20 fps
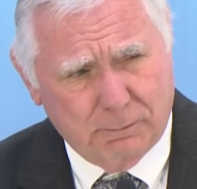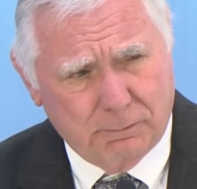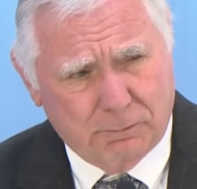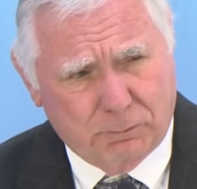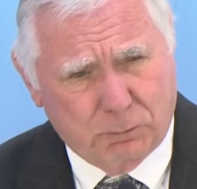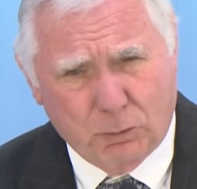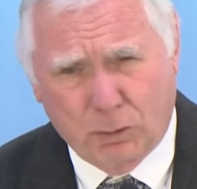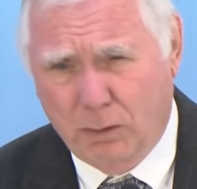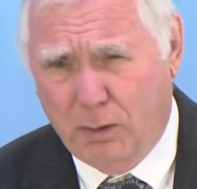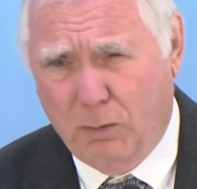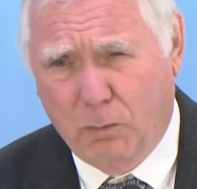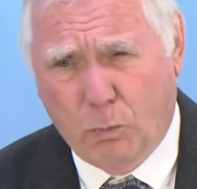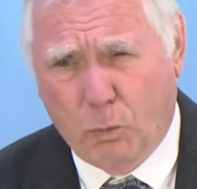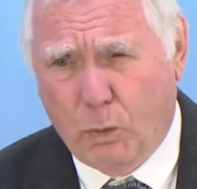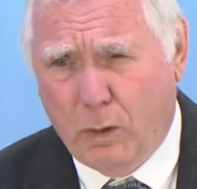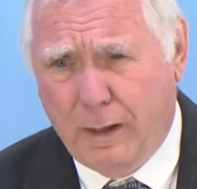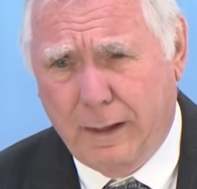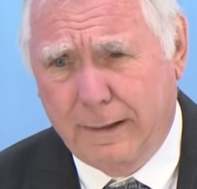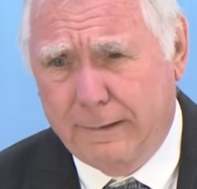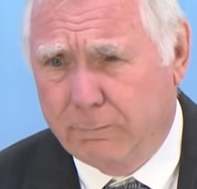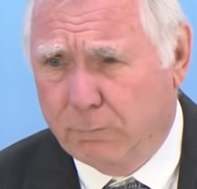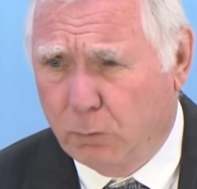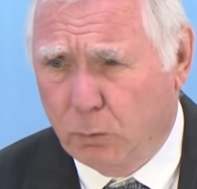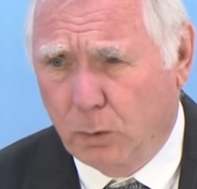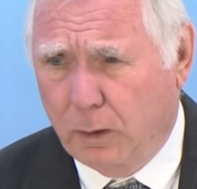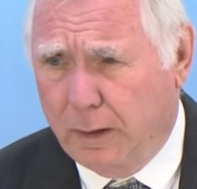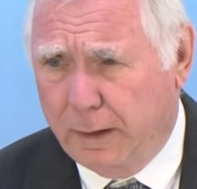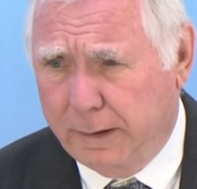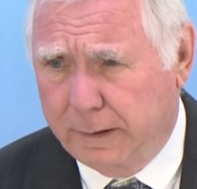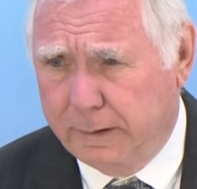for a wide
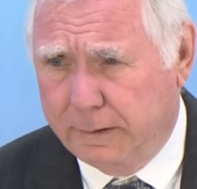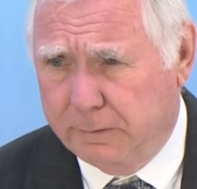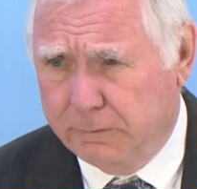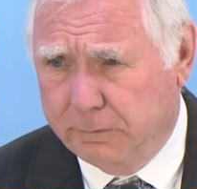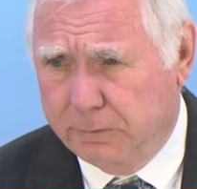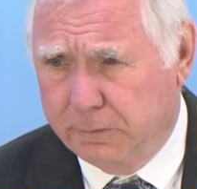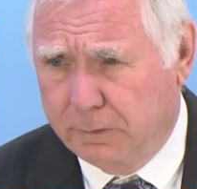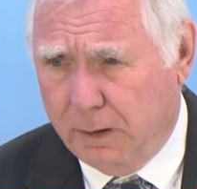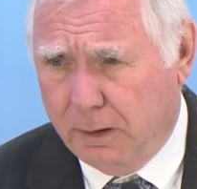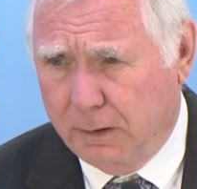variety of